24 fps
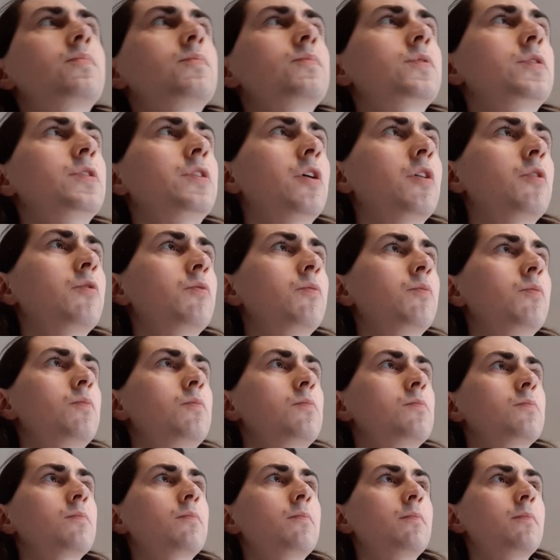you know,
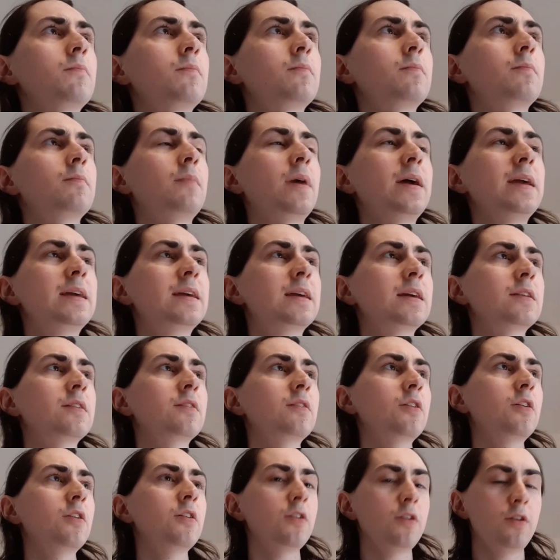making
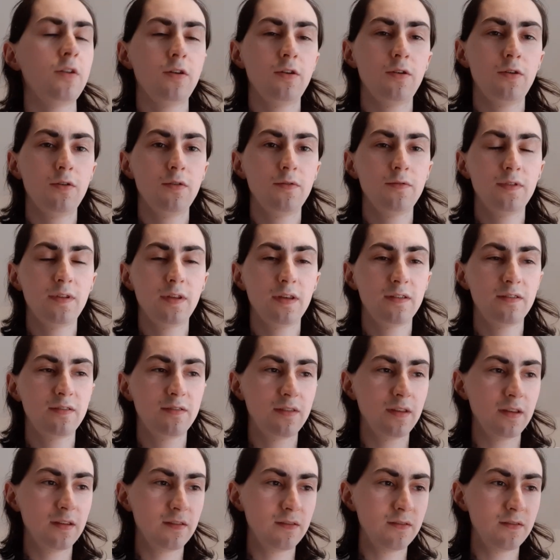her this